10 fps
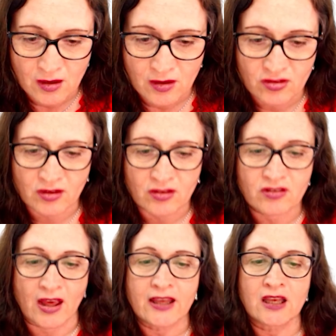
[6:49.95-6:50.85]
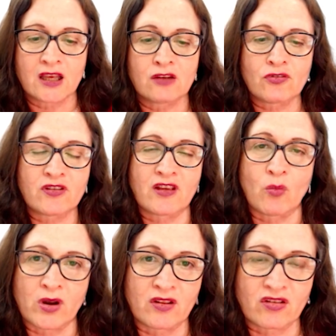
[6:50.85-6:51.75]
So say if
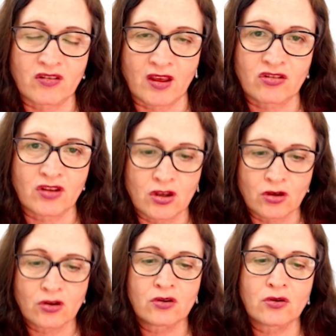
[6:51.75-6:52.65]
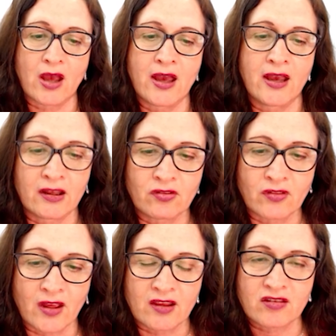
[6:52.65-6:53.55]
someone is testing you and
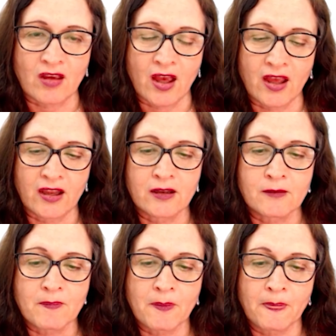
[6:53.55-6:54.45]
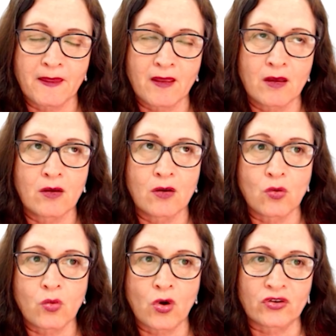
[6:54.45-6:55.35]
they say,
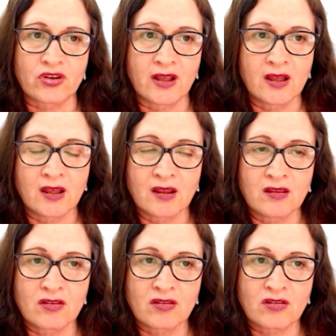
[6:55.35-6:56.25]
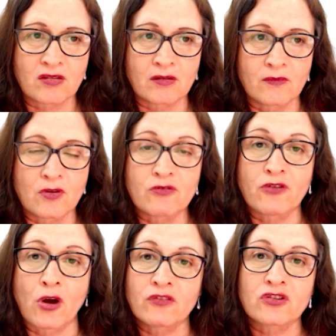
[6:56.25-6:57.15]
what is
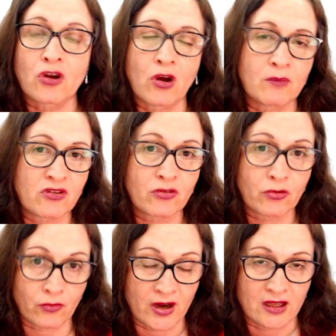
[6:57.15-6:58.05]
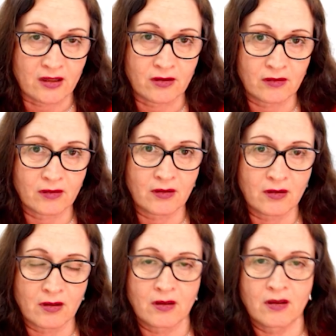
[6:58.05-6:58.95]
5 times 3?
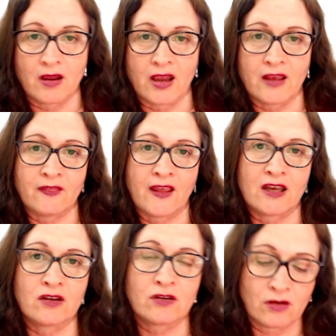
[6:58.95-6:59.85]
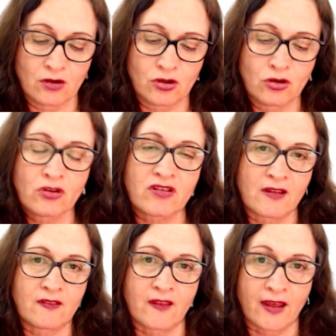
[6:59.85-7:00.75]
And then you
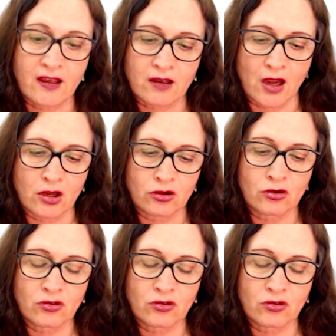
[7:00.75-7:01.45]
sit there and you